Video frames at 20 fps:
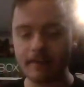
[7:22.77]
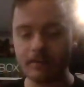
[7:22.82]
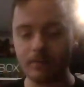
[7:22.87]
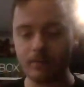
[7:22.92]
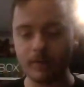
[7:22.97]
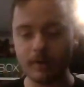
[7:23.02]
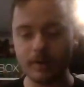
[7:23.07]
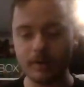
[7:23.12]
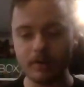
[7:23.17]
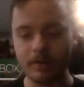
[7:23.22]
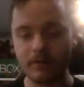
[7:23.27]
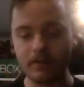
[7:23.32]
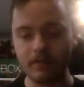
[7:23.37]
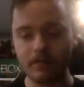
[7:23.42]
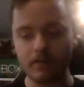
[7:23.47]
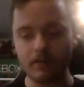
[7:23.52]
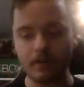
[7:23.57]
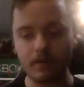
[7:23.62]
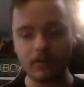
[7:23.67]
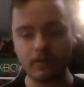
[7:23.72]
which
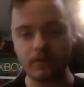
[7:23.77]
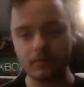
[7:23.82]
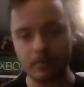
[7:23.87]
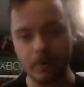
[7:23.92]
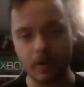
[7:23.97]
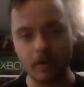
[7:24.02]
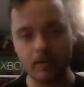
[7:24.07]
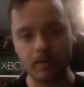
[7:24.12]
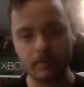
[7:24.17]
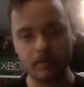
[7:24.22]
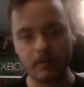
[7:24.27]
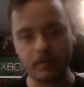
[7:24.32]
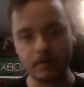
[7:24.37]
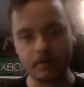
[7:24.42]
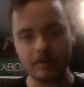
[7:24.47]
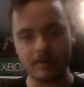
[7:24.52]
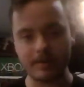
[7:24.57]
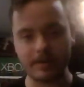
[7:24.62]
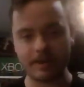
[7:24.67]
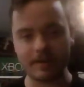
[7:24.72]
is a smaller
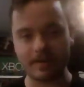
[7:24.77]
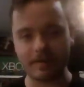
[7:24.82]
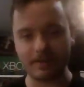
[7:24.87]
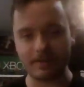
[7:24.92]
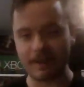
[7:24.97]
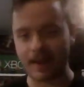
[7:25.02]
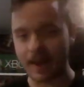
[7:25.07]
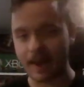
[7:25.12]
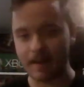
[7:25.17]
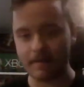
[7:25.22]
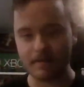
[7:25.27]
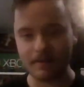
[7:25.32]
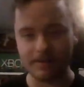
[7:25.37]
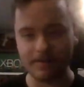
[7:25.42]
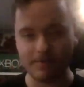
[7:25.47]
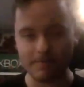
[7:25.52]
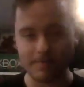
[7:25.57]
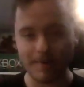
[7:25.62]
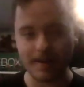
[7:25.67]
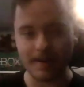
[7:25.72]
version that doesn't have as
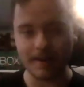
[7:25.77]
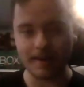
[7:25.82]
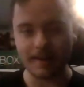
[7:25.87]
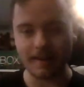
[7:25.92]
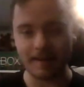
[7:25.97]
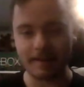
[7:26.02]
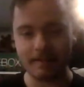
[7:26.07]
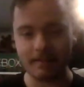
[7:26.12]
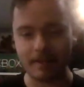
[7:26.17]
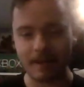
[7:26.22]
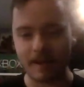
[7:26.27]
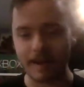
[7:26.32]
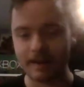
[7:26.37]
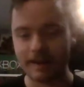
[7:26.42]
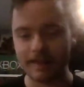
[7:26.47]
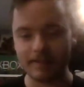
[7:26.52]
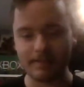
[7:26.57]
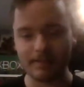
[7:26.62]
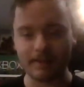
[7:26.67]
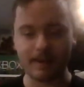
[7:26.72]
many, I
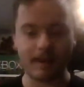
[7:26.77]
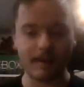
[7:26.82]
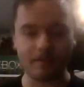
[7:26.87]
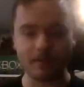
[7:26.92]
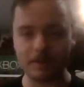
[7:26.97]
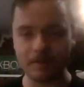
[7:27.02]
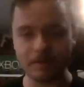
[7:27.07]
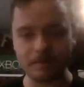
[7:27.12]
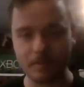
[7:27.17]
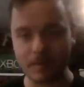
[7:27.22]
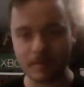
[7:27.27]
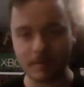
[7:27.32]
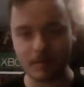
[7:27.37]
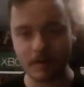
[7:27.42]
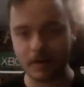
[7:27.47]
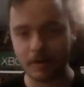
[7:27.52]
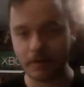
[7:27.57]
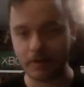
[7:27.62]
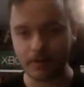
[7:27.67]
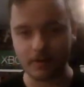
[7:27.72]
guess, not as much
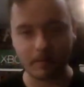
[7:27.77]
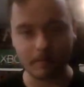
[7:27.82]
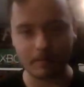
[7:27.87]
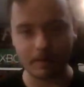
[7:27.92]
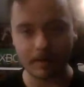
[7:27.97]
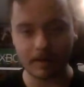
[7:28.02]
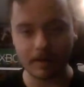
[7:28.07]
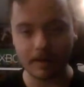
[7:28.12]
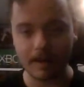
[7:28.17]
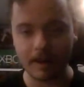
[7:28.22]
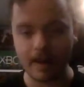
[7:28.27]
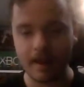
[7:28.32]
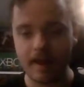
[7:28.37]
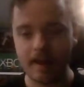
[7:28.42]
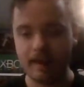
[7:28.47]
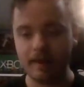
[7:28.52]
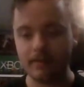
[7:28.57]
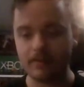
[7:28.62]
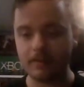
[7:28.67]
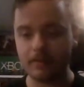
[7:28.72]
memory or something.
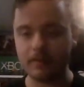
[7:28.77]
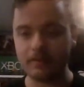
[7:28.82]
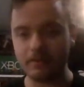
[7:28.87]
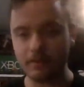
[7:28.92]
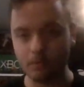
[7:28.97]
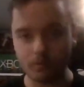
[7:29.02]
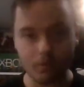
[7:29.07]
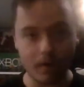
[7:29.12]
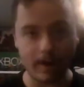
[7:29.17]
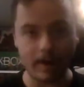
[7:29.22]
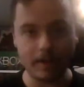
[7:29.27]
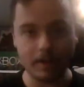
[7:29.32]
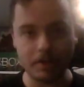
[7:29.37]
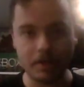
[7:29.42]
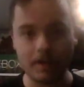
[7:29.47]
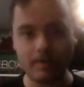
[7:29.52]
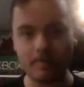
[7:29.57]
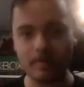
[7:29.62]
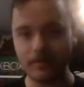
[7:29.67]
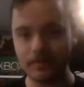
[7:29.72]
So it's way
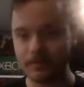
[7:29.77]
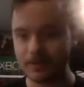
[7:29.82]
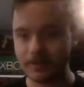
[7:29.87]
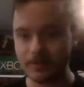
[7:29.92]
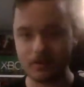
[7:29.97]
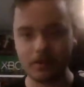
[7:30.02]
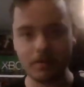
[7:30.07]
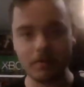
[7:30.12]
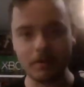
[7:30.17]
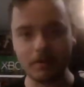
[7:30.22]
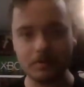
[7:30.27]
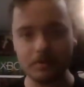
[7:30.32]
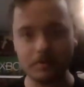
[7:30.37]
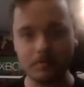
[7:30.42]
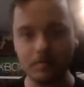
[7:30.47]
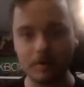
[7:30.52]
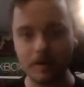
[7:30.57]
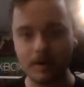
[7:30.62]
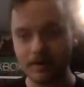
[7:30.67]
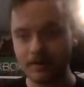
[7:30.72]
cheaper. It's like
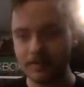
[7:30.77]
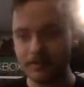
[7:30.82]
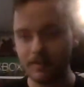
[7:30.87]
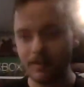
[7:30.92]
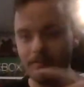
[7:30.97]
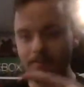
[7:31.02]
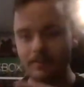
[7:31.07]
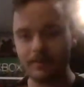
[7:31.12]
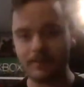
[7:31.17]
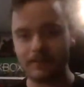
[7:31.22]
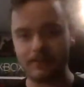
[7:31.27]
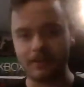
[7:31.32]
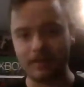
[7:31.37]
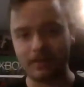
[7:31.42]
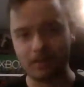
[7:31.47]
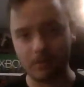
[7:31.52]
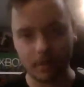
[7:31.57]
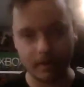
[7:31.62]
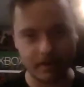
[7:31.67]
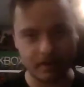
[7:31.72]
$200. This thing's like
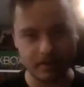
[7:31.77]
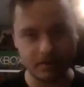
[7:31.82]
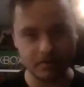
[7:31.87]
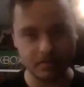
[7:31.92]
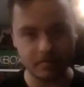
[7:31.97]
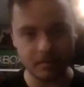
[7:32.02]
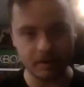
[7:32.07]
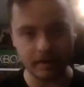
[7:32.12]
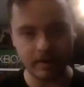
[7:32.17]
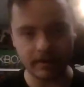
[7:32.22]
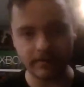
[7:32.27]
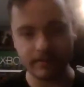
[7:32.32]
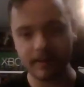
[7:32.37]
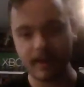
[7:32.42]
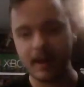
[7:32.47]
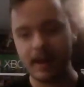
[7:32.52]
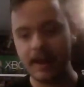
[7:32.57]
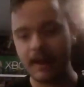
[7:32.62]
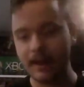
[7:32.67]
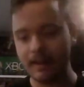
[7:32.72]
$300.
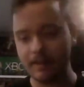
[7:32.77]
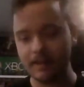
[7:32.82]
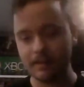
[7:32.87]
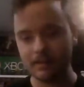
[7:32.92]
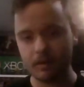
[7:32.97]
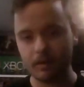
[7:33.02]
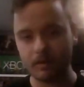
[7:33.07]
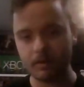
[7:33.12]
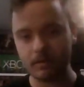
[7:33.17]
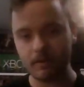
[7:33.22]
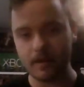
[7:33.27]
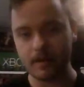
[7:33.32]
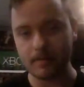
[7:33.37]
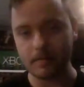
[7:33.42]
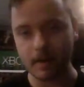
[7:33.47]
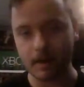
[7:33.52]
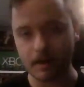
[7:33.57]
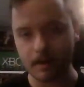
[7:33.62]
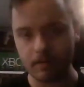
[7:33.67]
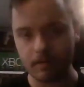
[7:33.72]
And then the OLED
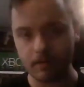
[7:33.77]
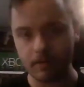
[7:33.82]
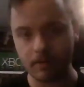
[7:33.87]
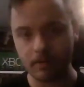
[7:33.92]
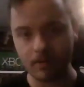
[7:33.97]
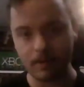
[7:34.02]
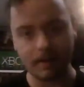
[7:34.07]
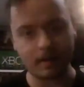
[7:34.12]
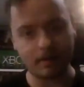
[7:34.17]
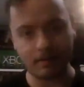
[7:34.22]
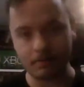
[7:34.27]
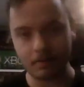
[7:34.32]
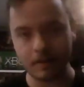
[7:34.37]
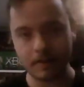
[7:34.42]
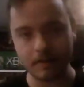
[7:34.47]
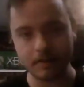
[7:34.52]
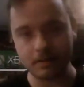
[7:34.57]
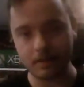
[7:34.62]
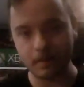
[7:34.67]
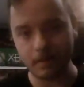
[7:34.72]
model is like
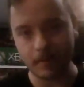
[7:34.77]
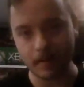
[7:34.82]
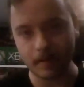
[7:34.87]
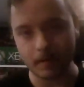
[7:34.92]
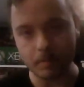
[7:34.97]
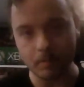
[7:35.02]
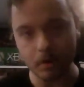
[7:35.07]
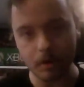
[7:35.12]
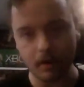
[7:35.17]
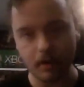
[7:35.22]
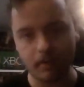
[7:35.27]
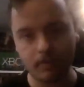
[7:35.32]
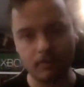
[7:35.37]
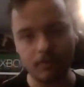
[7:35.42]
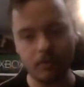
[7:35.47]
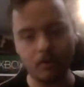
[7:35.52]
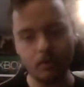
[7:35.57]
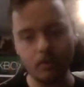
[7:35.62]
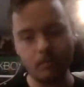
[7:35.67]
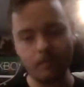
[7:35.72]
$350.
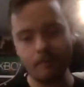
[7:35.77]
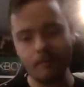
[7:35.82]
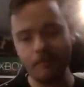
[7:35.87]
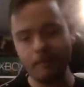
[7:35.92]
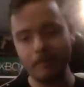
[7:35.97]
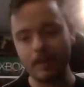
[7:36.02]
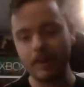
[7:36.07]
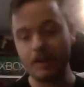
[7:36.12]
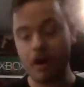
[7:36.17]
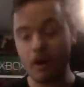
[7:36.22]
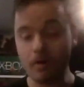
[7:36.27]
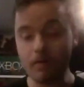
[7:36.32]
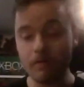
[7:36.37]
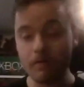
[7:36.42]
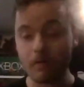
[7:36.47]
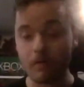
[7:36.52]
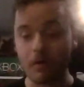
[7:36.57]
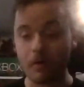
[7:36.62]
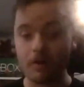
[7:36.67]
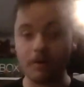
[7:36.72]
So
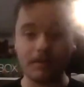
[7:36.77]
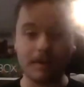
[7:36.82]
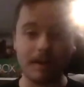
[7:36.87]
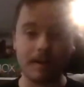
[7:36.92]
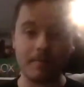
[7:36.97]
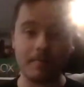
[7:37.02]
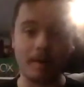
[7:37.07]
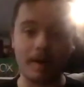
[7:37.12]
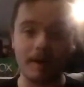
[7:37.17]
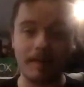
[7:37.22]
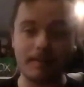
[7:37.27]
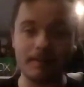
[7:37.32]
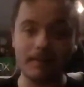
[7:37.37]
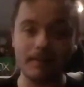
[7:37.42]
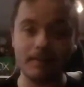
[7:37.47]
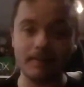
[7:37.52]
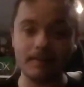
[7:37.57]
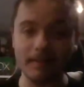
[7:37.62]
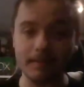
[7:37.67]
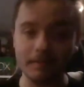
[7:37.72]
overall, not a bad
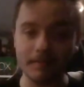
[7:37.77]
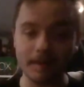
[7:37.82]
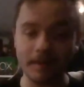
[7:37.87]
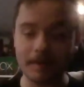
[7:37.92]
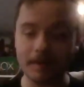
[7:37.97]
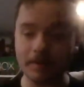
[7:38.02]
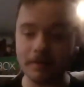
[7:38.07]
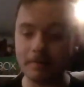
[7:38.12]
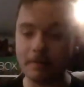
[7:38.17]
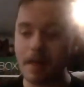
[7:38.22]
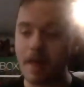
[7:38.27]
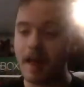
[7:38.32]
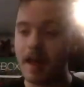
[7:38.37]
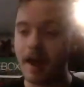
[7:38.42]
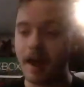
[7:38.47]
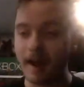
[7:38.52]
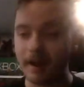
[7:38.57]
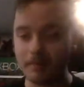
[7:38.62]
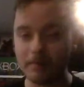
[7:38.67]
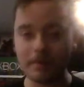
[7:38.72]
system, you know.
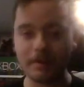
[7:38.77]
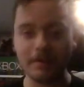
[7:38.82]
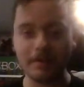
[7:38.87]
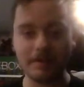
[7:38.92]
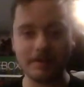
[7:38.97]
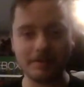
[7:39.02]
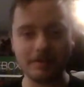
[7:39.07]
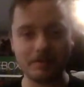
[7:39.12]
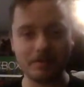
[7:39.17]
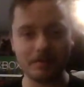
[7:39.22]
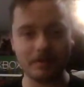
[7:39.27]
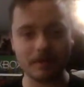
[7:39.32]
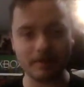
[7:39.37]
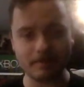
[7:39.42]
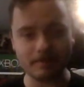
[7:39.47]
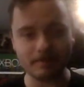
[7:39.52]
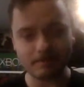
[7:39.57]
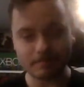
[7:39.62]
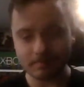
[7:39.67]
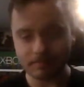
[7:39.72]
I really enjoy it.
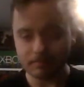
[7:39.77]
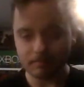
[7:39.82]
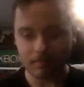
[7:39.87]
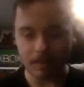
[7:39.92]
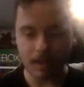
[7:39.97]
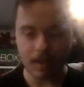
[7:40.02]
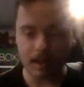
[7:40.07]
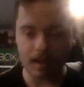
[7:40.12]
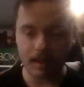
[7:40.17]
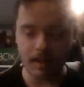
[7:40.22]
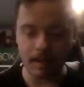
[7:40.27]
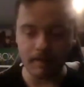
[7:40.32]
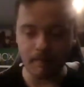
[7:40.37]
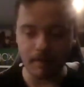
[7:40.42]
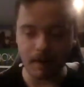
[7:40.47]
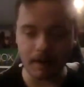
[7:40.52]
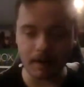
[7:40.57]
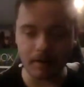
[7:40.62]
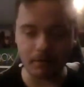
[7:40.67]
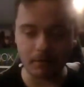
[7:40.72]
If I
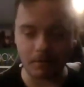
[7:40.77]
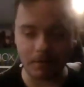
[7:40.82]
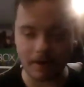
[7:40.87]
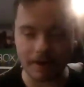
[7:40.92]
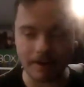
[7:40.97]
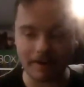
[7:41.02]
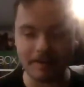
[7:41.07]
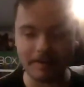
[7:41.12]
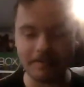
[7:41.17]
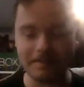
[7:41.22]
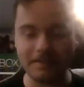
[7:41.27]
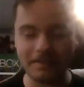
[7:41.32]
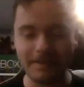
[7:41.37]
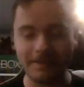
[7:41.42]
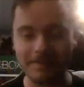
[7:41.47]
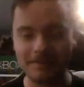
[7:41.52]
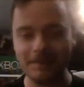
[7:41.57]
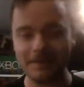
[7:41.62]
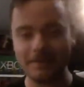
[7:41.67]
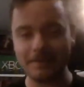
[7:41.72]
had to rate this
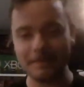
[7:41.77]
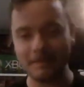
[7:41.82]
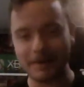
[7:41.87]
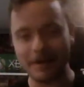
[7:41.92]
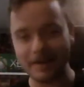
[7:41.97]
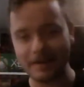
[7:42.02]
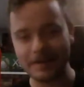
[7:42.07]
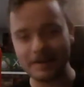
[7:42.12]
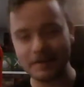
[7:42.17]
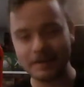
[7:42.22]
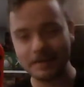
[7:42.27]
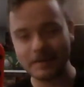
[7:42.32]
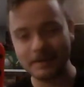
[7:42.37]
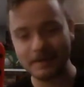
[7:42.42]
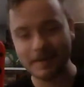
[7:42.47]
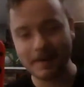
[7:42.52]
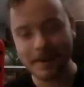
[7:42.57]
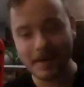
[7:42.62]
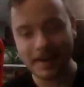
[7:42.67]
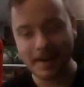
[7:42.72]
system out of 10,
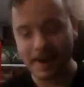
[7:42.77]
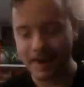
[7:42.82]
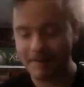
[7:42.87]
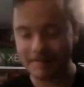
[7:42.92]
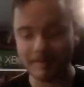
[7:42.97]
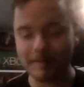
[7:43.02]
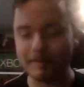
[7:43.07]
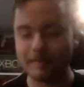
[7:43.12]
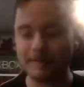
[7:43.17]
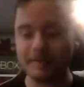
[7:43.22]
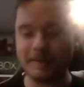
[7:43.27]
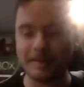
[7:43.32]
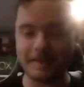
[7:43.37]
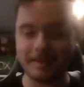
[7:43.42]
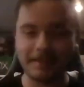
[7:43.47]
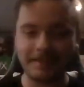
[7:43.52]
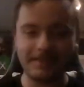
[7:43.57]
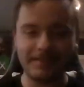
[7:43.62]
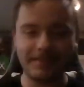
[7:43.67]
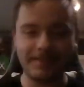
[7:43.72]
I've never done
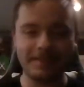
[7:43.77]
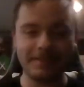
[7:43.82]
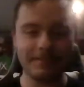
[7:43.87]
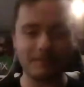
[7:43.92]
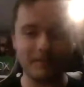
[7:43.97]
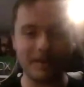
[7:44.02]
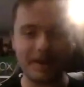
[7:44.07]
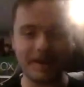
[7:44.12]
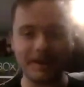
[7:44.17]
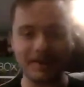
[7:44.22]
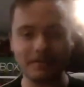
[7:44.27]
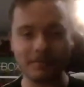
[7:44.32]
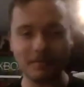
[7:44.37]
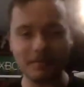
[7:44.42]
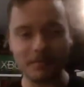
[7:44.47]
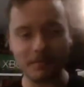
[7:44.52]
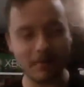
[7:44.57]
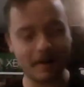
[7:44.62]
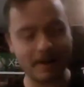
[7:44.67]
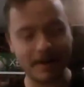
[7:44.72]
system ratings
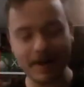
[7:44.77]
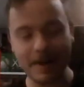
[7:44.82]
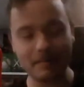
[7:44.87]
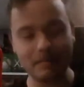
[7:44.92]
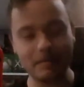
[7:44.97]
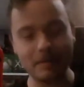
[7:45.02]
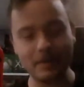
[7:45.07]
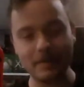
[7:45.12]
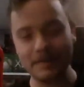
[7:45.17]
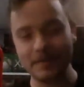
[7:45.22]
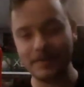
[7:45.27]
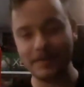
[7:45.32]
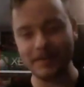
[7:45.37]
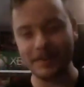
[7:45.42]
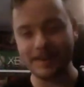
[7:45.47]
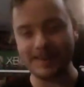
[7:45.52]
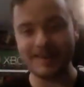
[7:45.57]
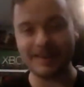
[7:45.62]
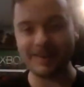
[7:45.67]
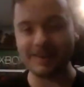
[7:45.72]
before. I can't believe it's a
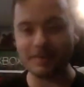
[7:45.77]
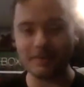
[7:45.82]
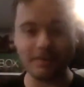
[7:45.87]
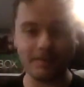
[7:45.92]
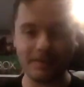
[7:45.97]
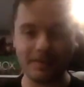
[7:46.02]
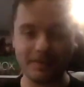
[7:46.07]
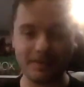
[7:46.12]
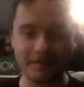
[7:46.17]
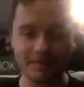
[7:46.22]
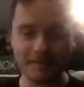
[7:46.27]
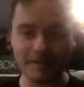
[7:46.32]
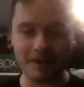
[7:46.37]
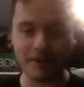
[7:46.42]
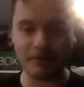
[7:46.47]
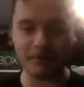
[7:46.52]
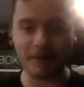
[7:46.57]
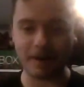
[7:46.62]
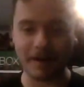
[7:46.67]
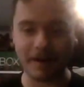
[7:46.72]
Nintendo system that
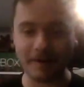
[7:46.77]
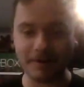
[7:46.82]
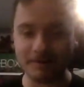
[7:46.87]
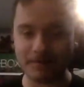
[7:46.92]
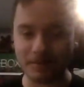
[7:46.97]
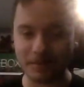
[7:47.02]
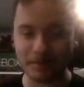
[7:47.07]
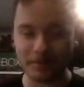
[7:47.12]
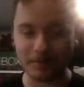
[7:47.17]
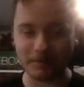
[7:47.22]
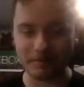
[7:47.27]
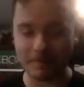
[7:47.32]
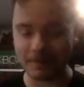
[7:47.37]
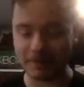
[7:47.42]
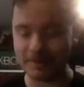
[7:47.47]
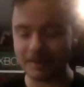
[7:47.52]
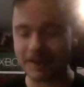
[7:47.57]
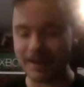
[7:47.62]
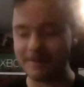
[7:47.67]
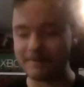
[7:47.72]
I'm rating first, because
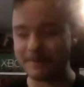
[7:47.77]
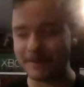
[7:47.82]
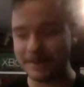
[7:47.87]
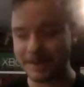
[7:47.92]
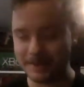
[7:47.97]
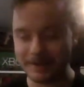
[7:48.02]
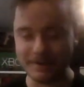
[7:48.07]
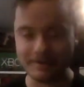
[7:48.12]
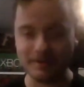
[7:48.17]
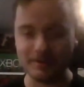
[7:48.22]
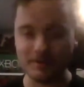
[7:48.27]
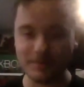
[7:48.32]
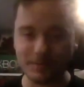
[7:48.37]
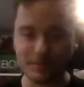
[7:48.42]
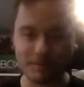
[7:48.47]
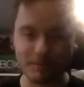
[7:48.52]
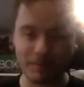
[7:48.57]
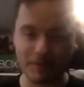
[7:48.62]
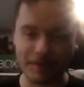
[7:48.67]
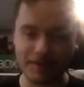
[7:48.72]
I am a huge
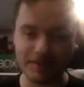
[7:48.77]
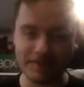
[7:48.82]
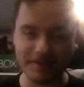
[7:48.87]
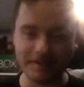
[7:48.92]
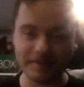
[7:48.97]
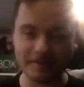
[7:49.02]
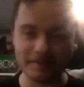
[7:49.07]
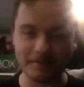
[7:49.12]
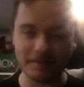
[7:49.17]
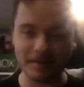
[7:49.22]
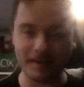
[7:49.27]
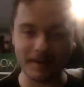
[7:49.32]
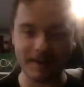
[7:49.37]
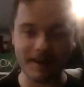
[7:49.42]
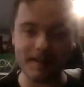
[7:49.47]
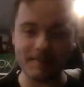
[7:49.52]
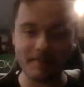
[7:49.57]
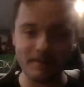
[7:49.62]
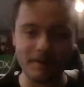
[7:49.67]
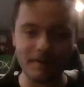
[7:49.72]
PlayStation fan.
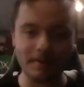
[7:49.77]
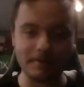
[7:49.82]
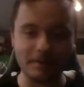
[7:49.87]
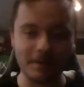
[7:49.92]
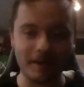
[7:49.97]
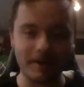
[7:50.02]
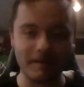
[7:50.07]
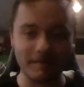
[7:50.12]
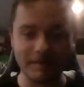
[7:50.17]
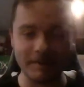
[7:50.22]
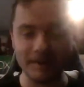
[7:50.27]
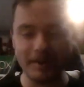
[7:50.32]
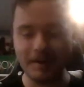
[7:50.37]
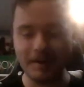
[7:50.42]
I feel ashamed.